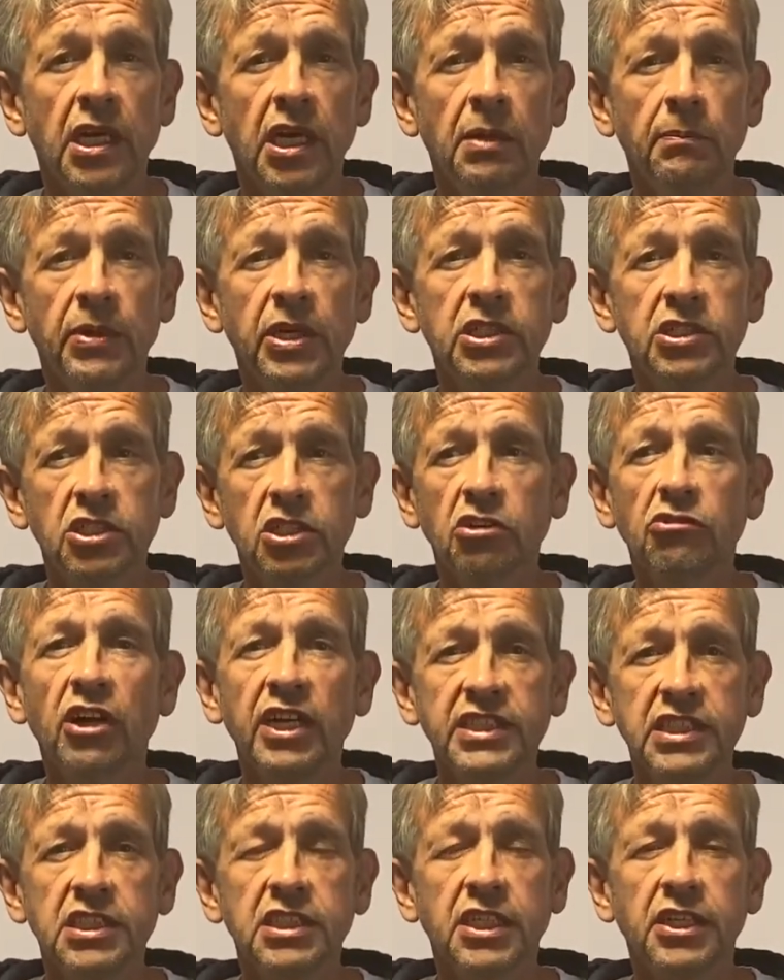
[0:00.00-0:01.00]
because a
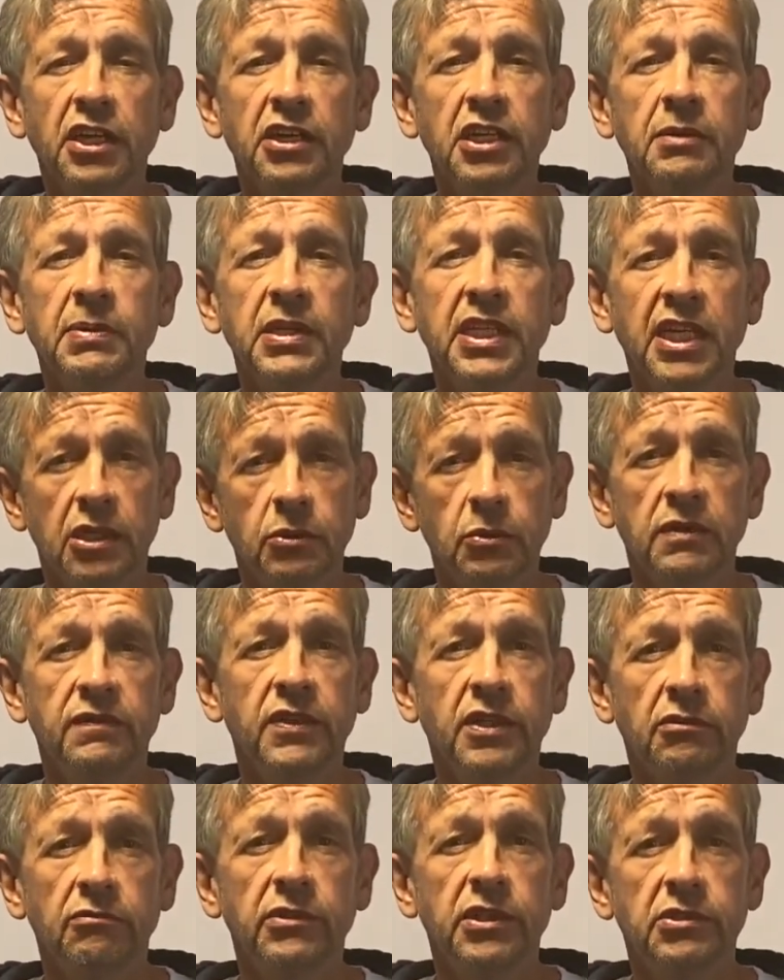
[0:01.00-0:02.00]
crisis can only be dealt with in a
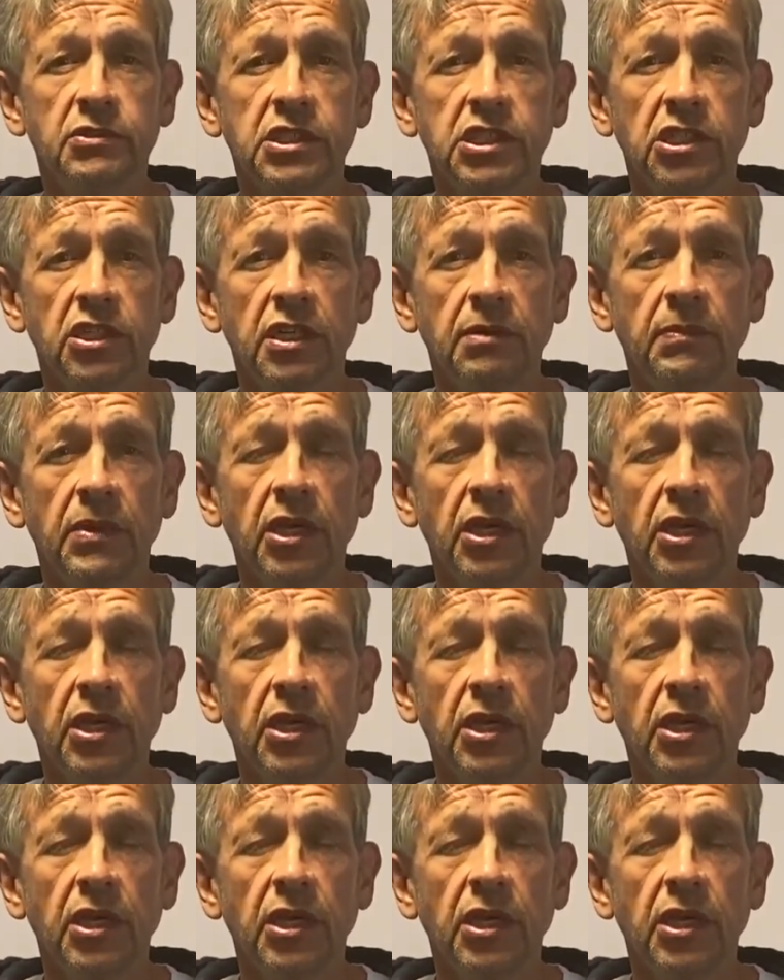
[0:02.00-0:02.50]
real time.